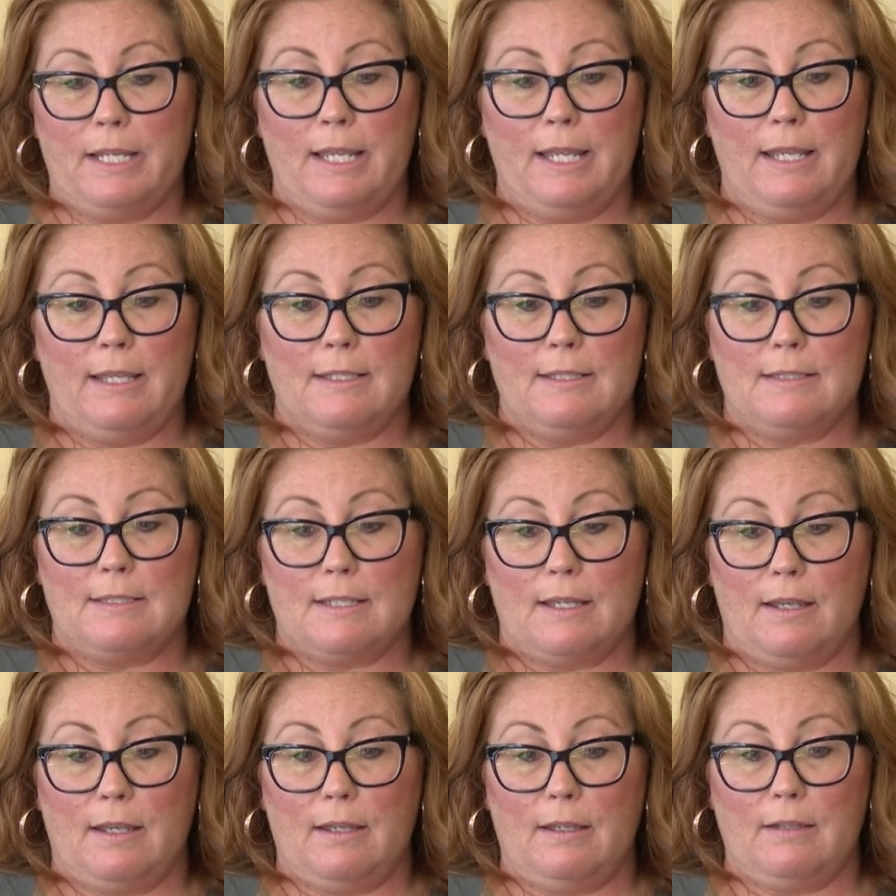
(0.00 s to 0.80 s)
and
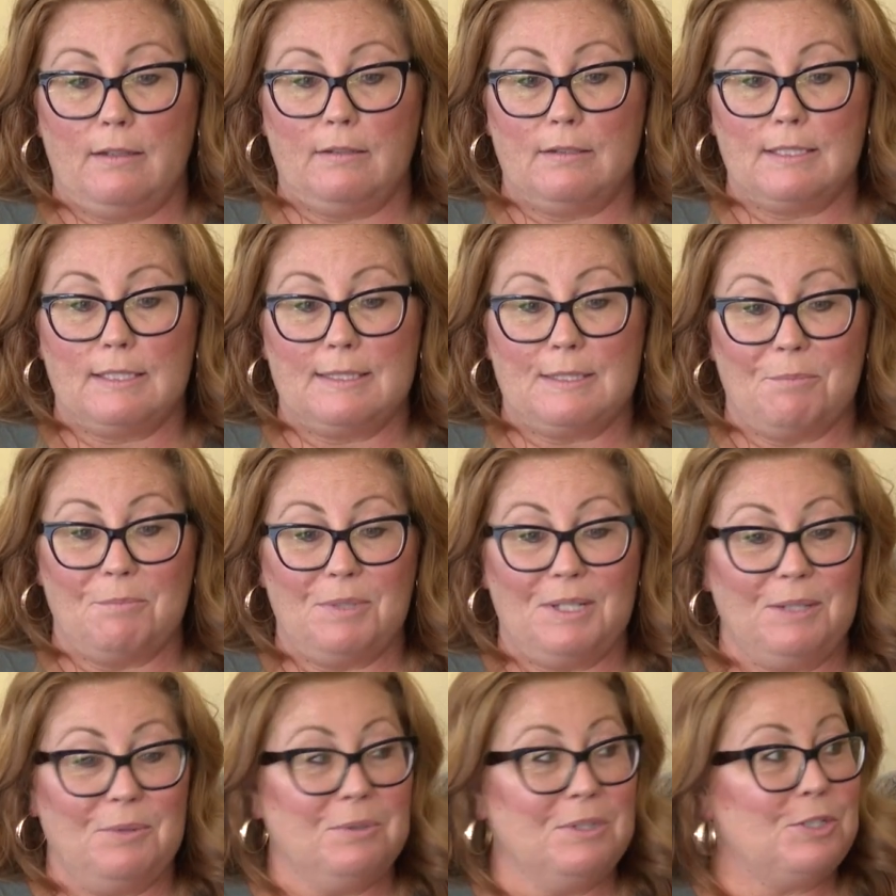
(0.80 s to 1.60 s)
uh,
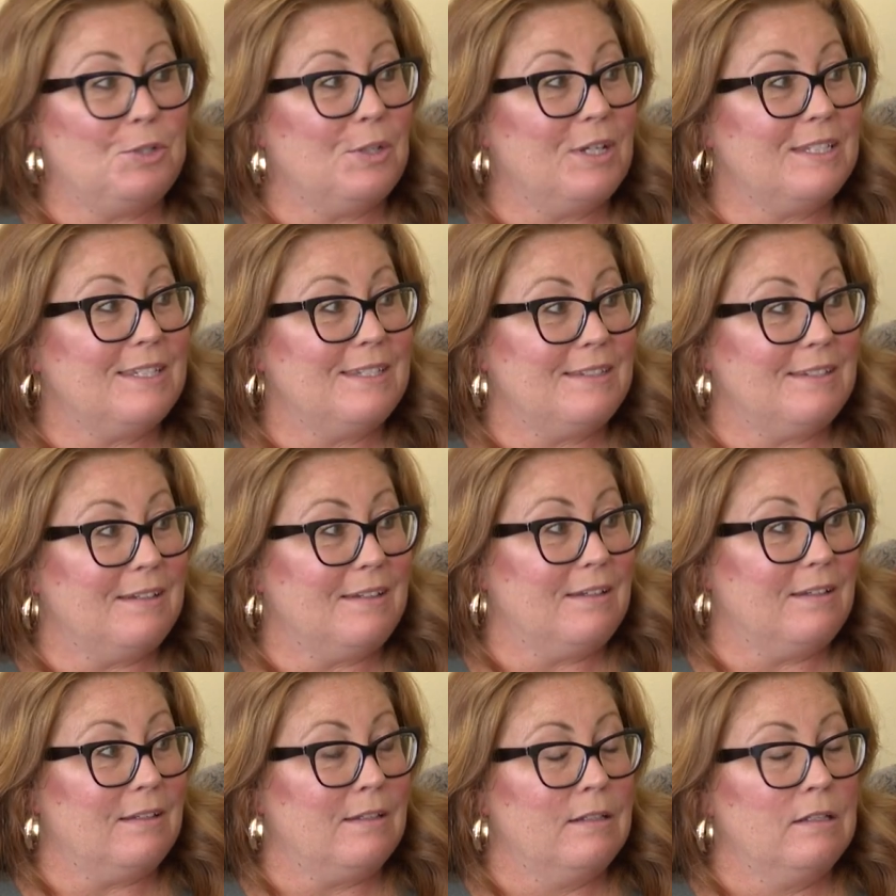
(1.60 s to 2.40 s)
somebody we
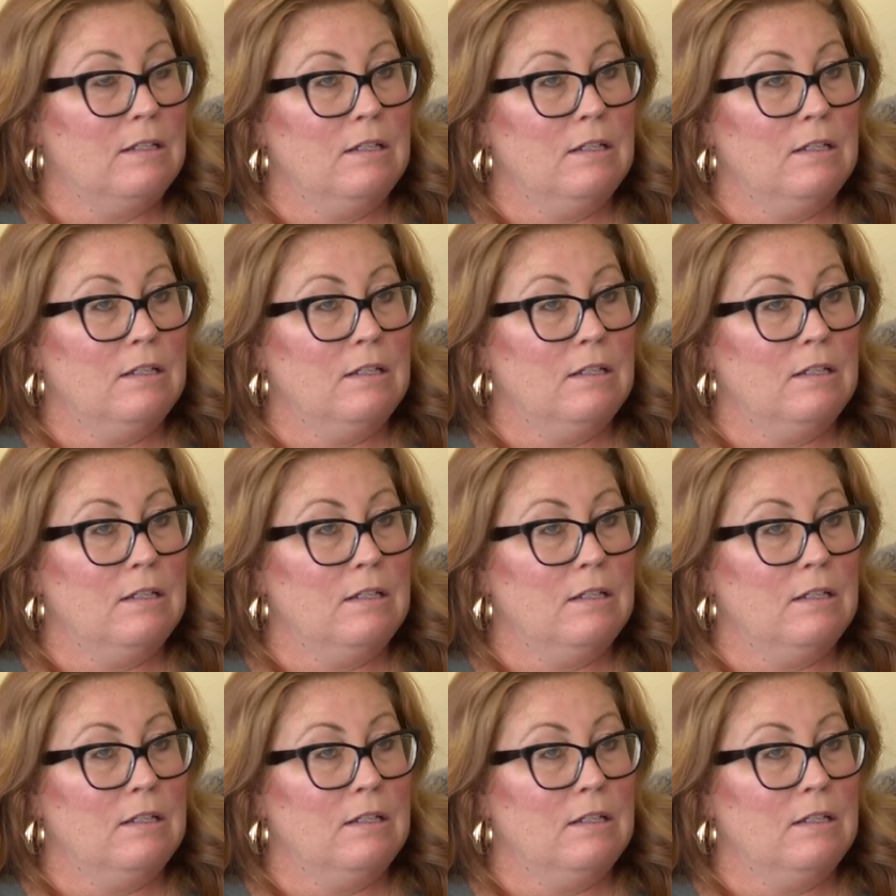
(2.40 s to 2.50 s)
trusted.